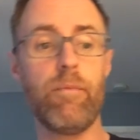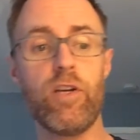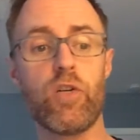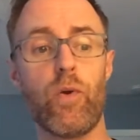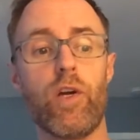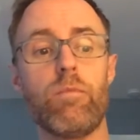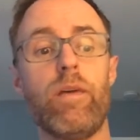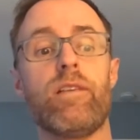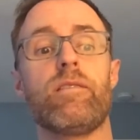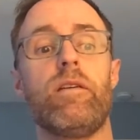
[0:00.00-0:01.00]
You just want a good
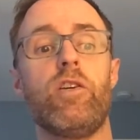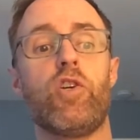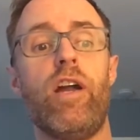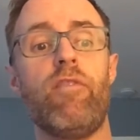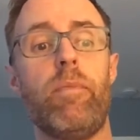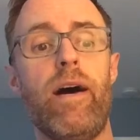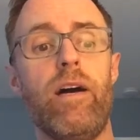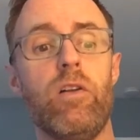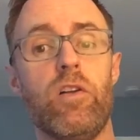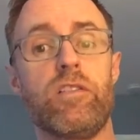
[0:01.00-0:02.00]
mix. You should have a
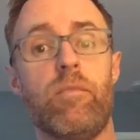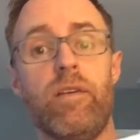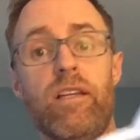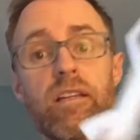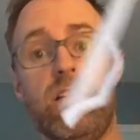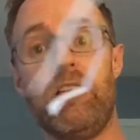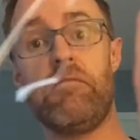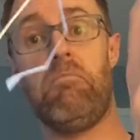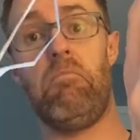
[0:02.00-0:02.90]
pile that looks something like this.